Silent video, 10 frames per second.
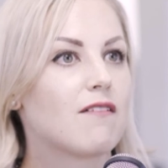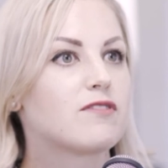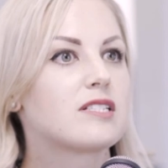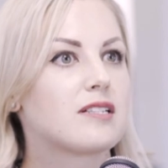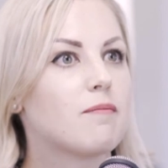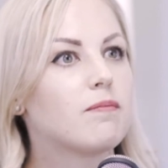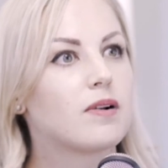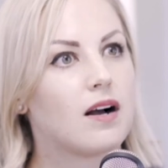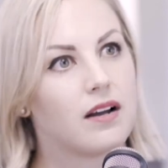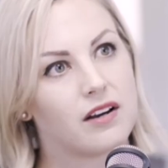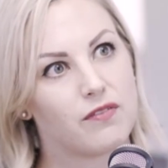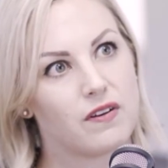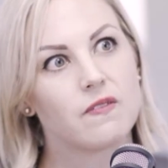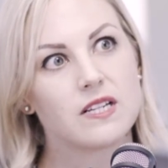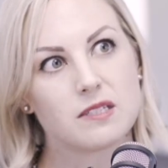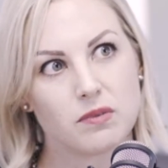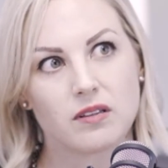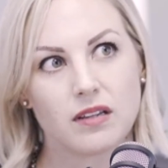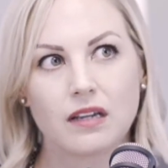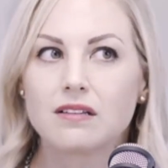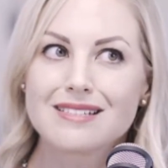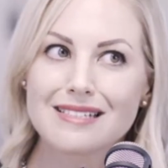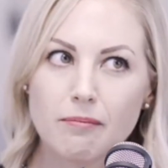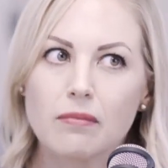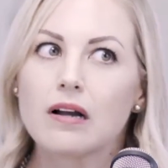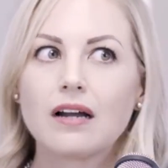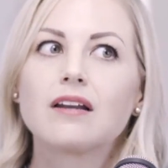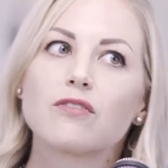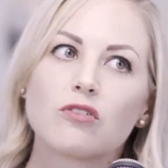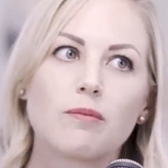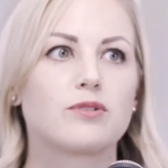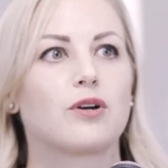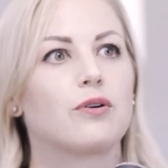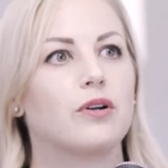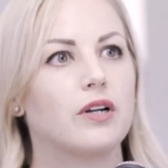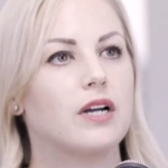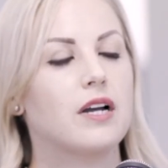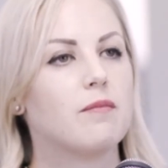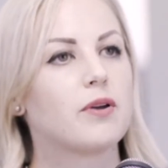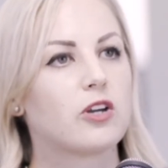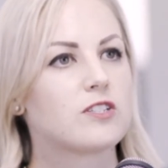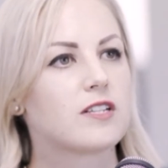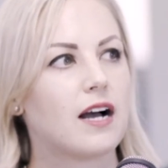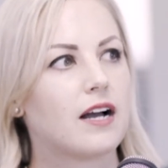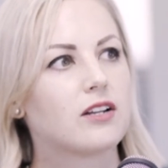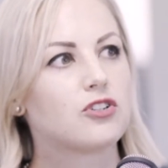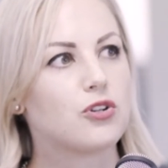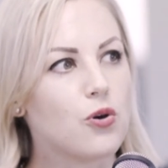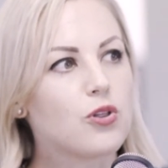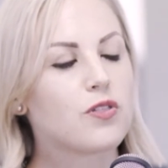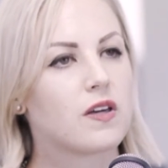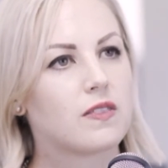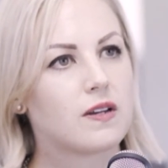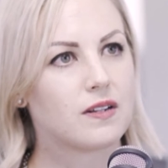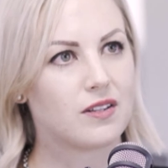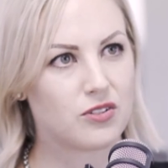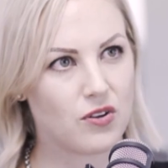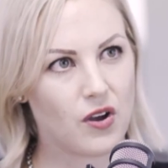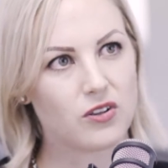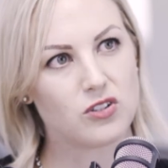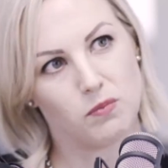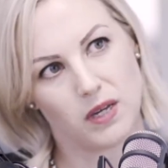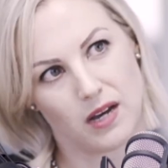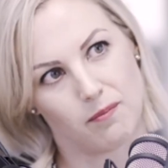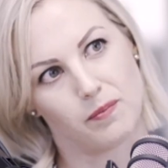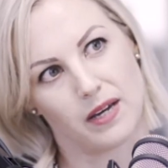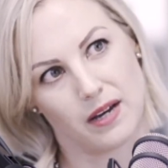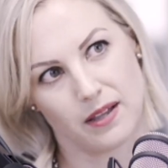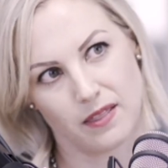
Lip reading: some kind of investment in some kind of crypto, because I do think that it is going to become bigger in the